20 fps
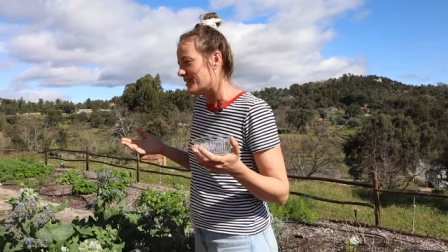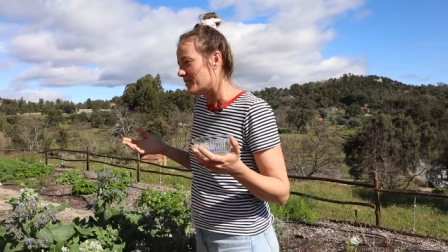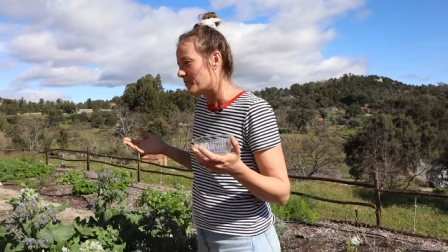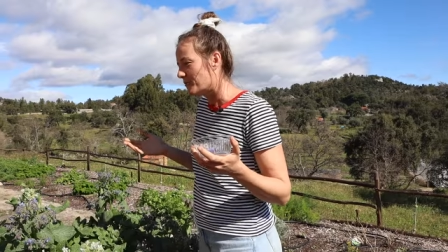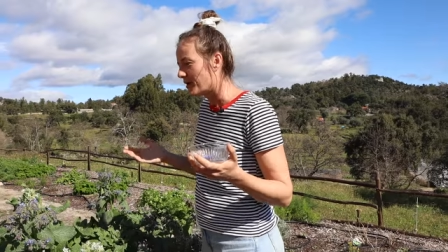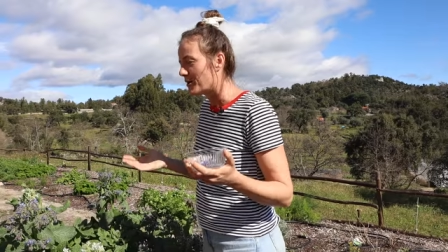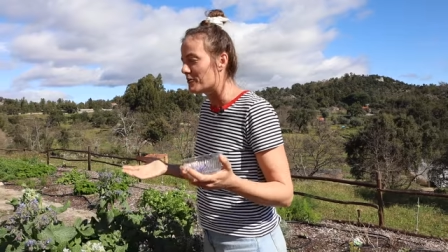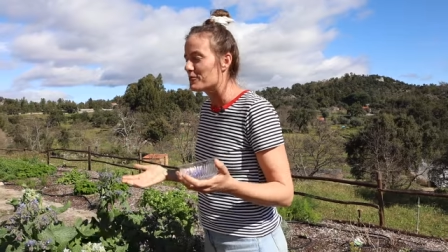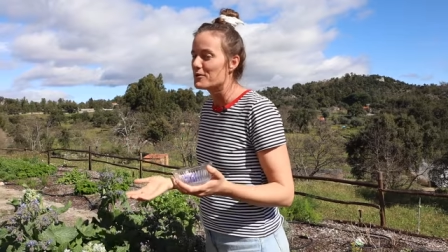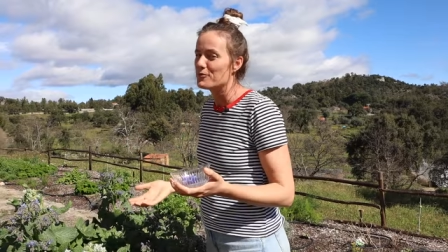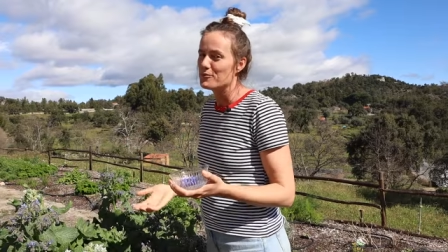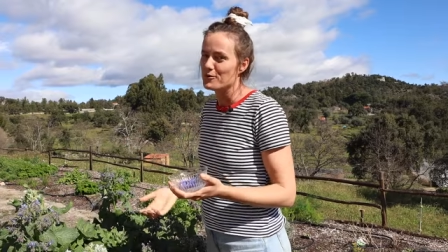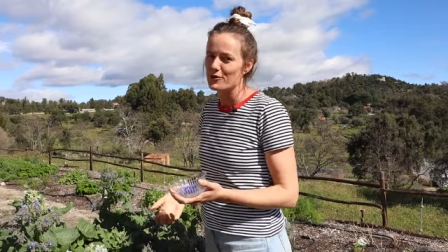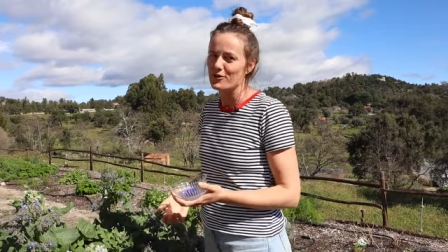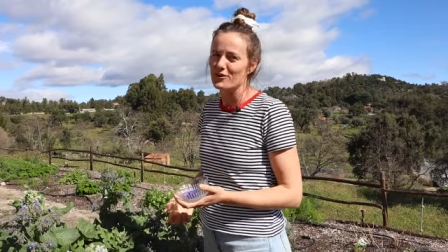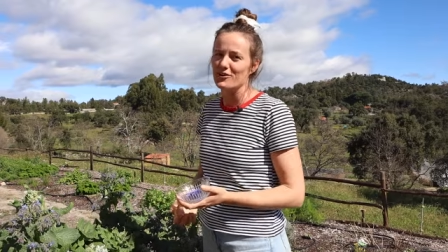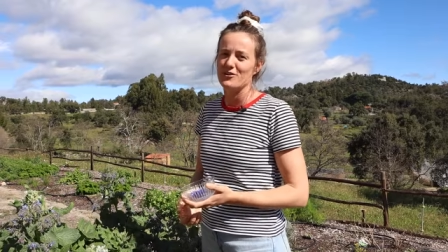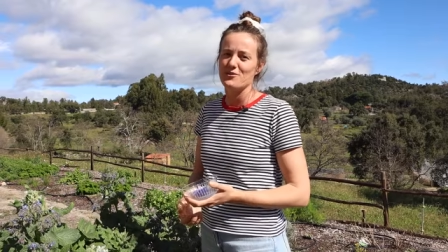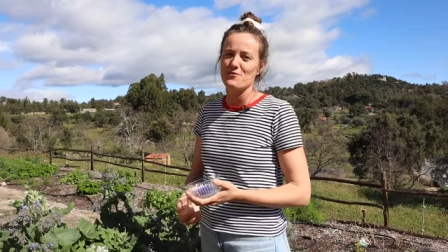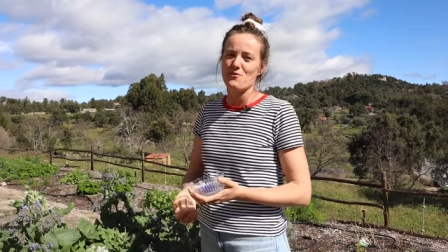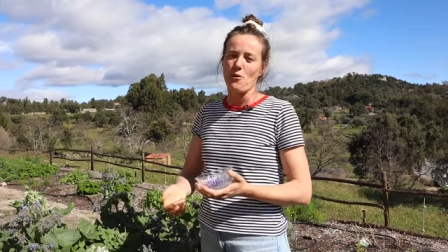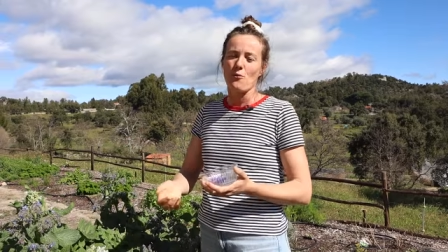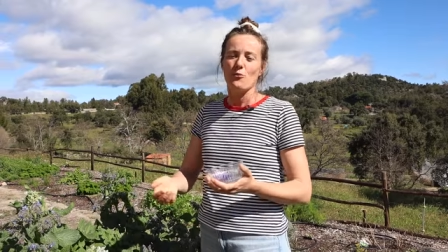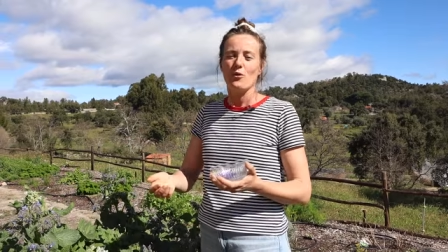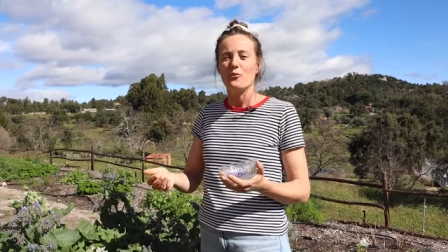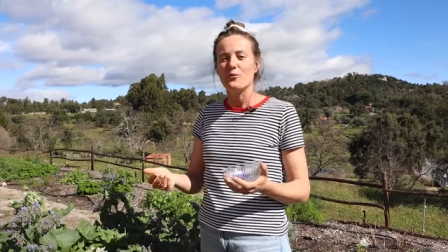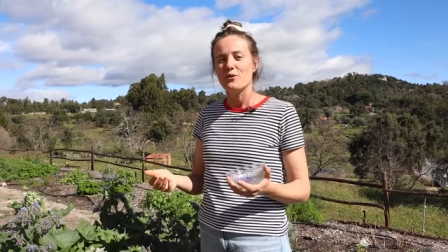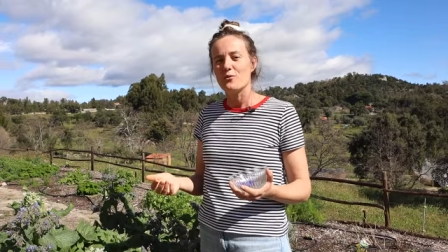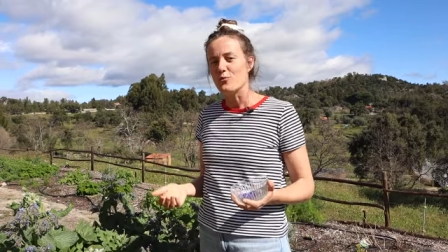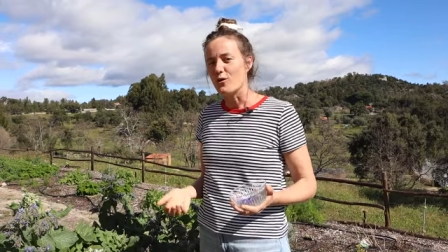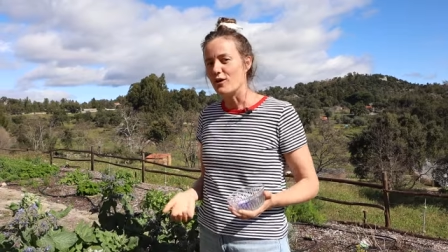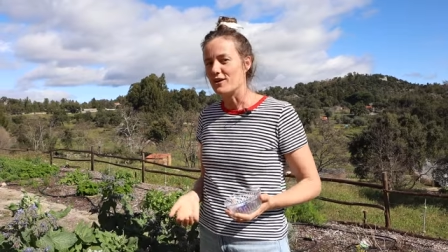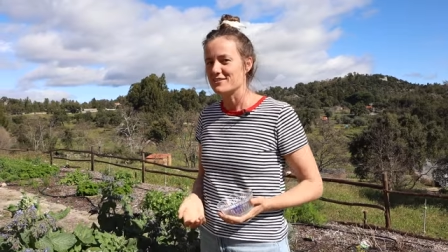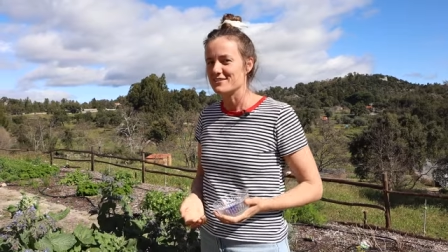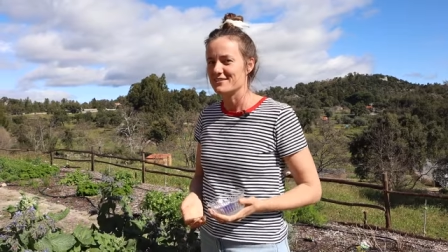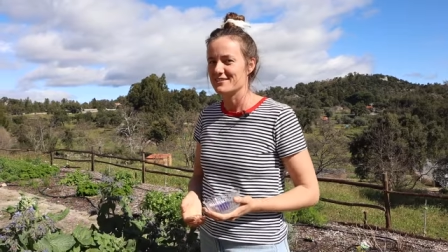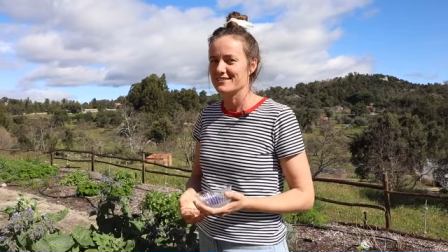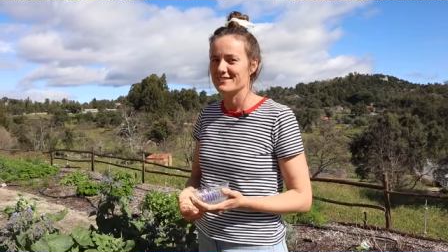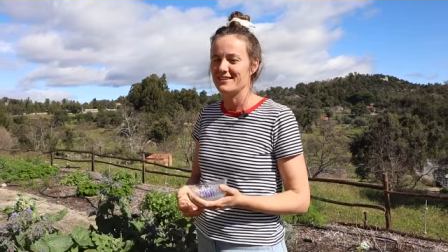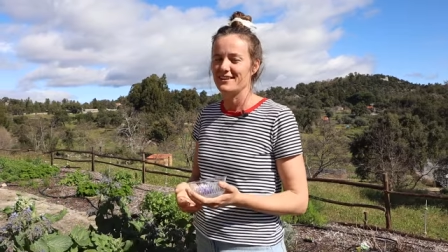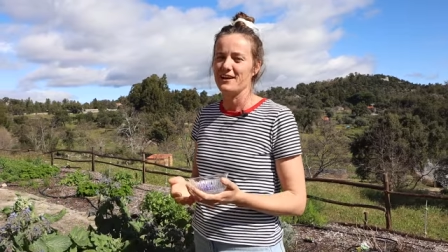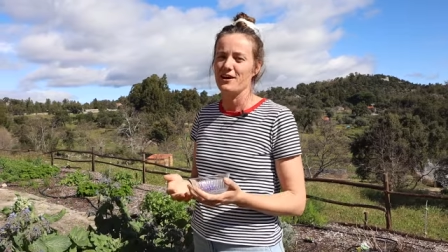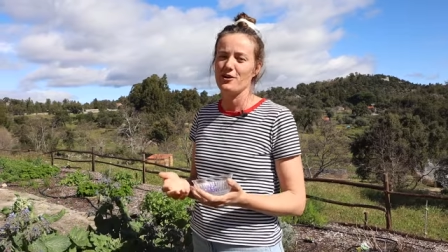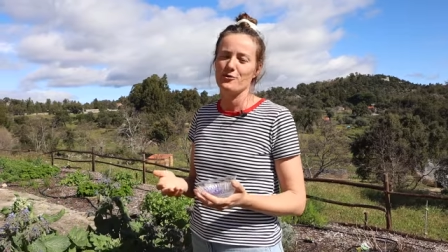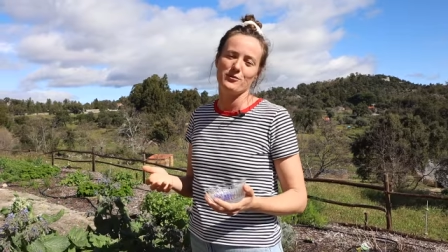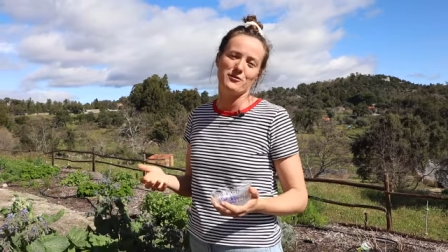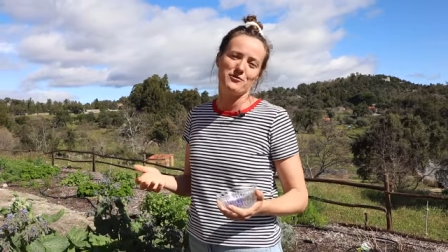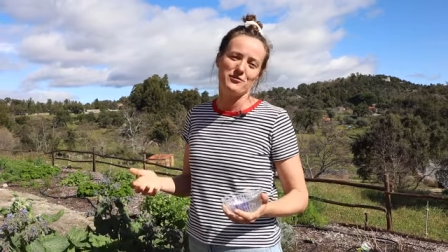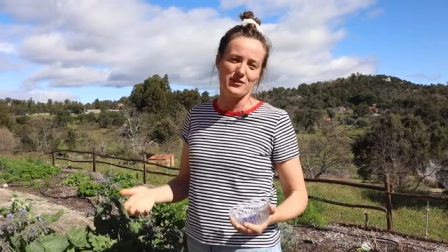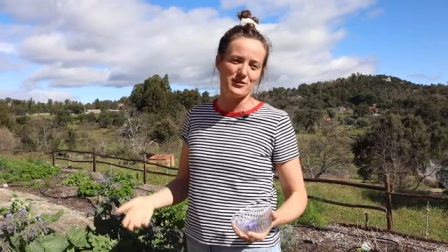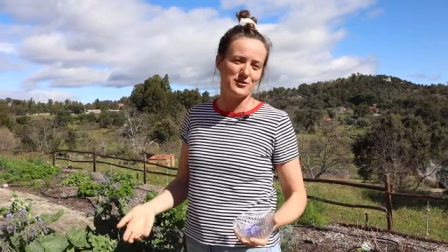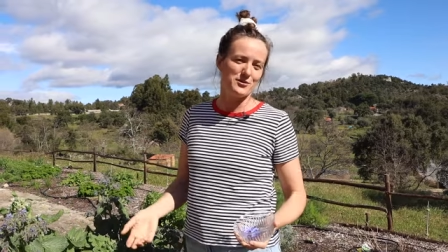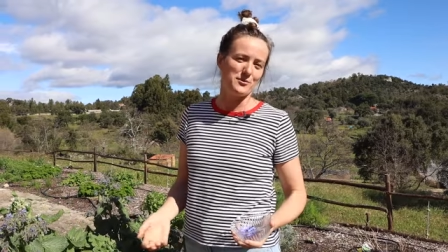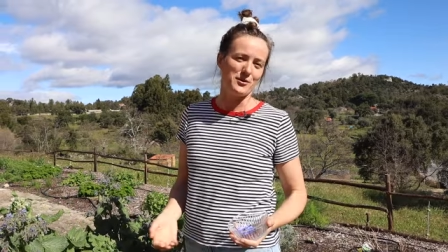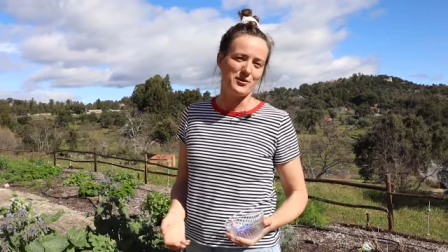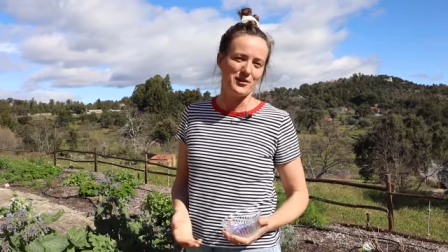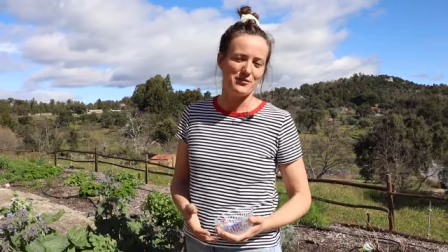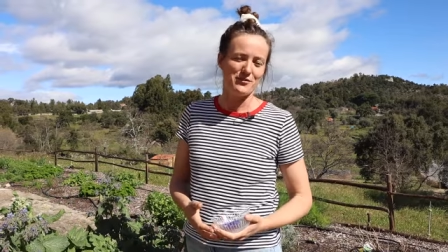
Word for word: where we were, what we wanted, and how we felt about